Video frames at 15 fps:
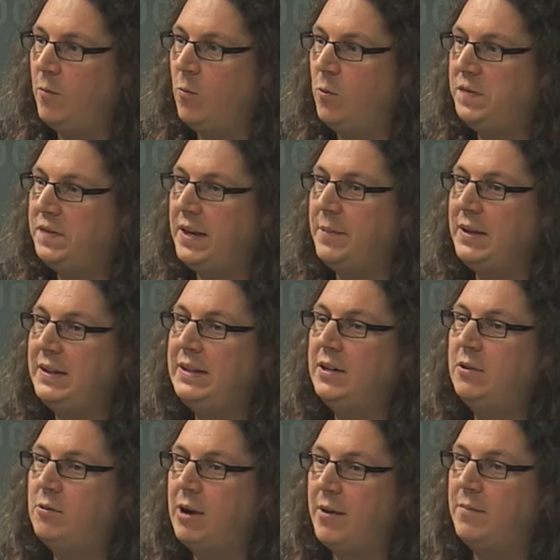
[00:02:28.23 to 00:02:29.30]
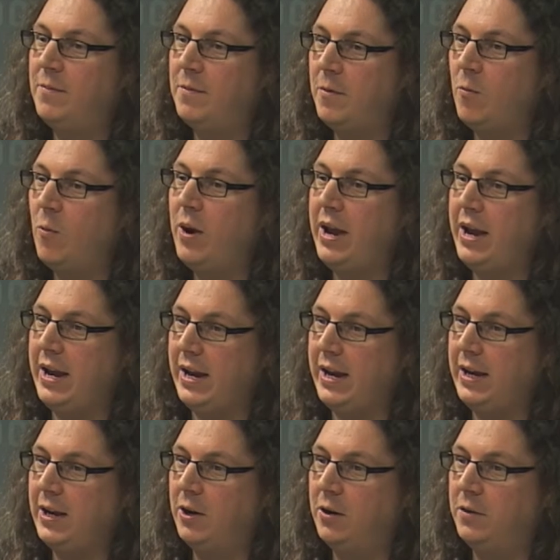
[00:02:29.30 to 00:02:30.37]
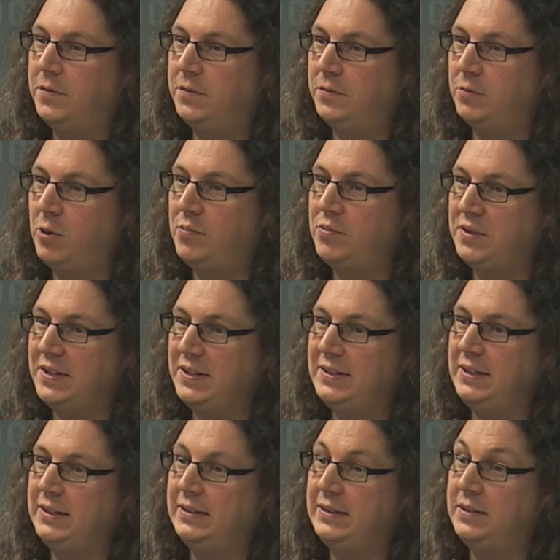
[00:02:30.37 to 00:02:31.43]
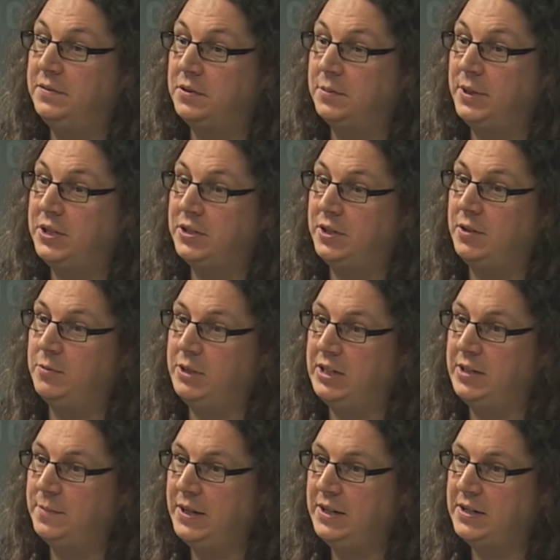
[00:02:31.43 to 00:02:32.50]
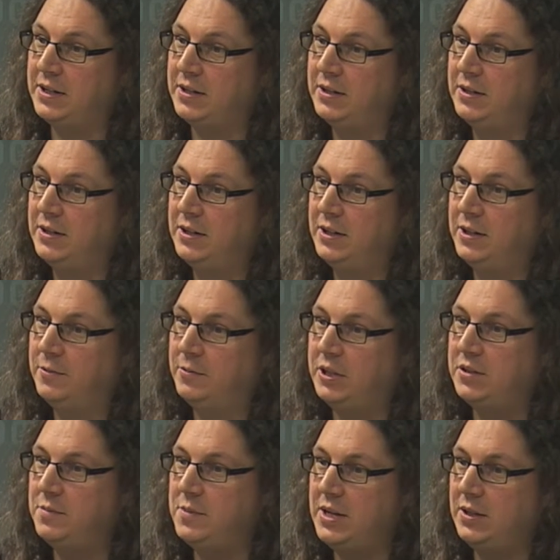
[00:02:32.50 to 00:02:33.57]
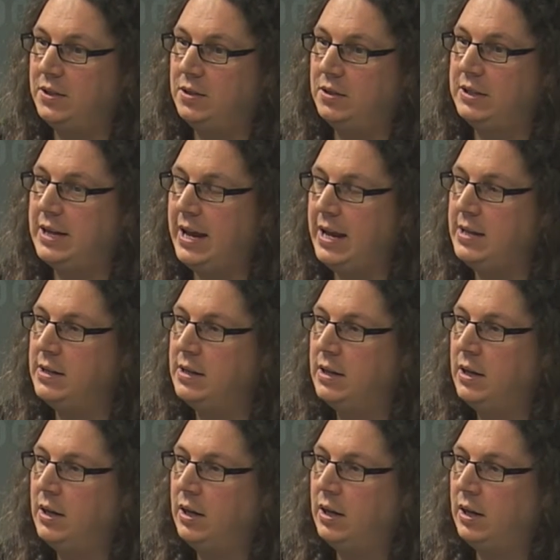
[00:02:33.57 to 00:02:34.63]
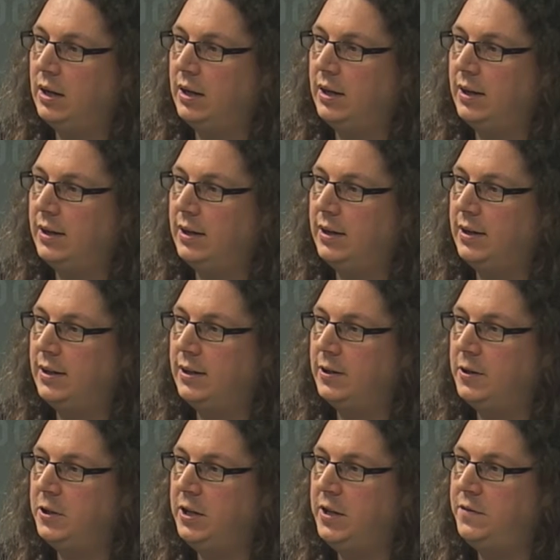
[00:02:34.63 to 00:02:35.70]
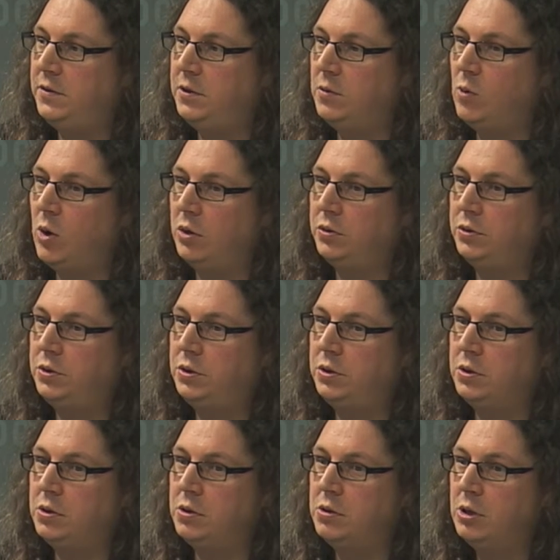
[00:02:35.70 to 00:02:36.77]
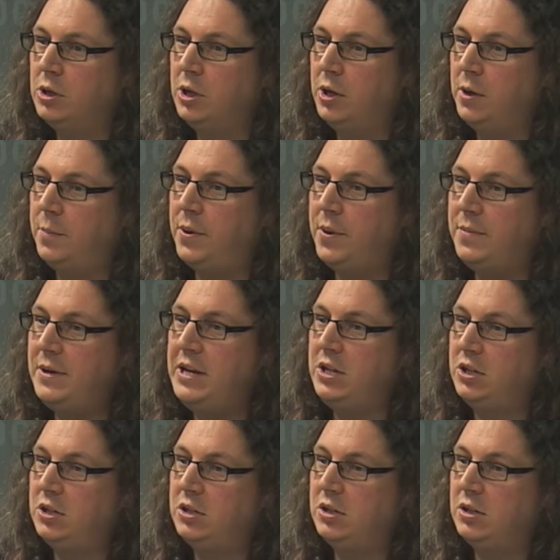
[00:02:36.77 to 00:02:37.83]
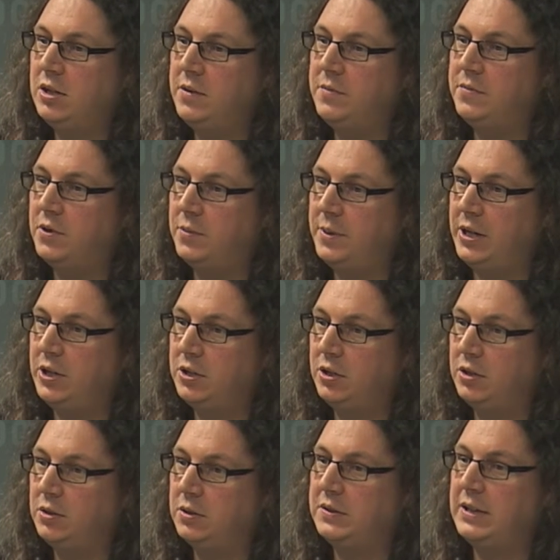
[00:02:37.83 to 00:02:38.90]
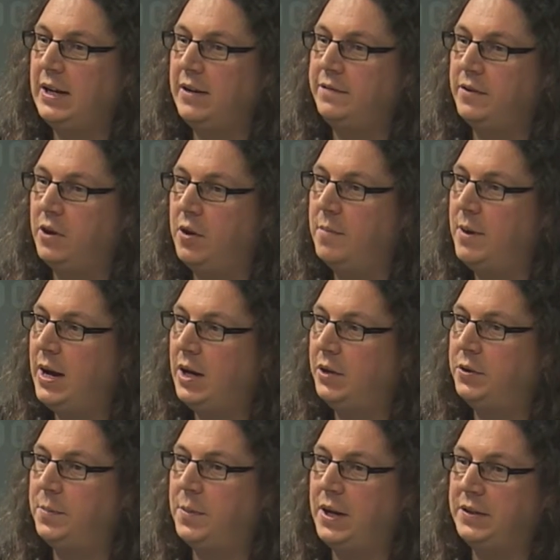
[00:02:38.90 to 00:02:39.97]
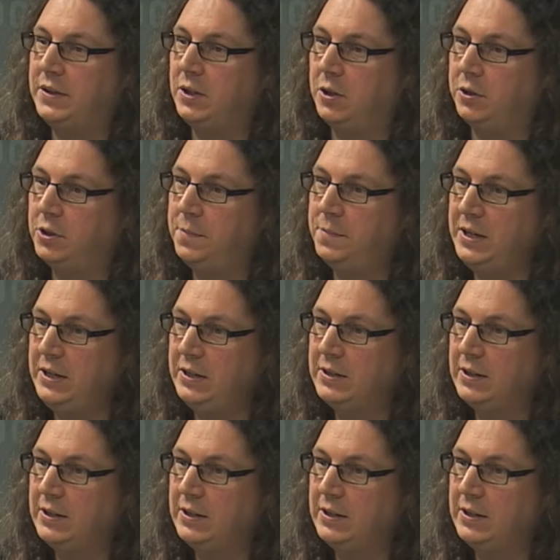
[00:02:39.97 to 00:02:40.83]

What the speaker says: semantic web way of representing the information in Wikipedia, which means you can, if you want to publish information yourself about a particular topic,